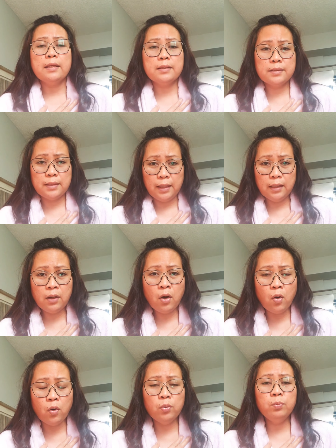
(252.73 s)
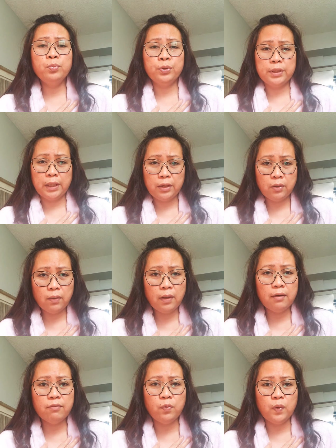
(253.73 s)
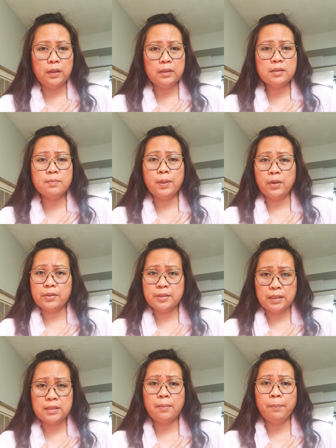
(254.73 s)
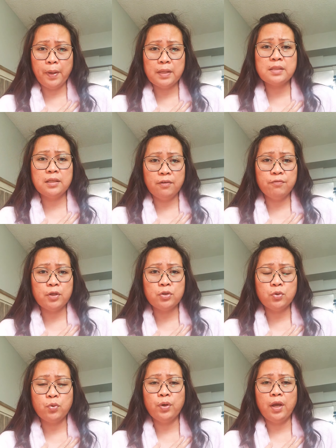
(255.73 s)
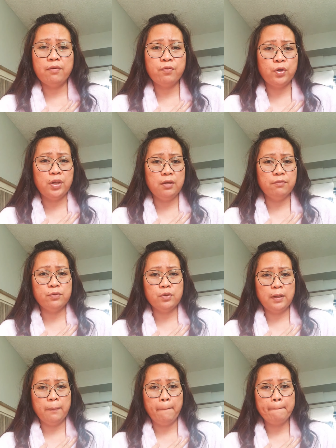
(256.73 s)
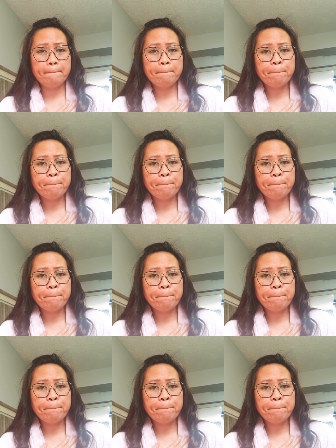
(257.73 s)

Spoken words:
stay at home, protect your loved ones because that's the best gift that you could ever give to them.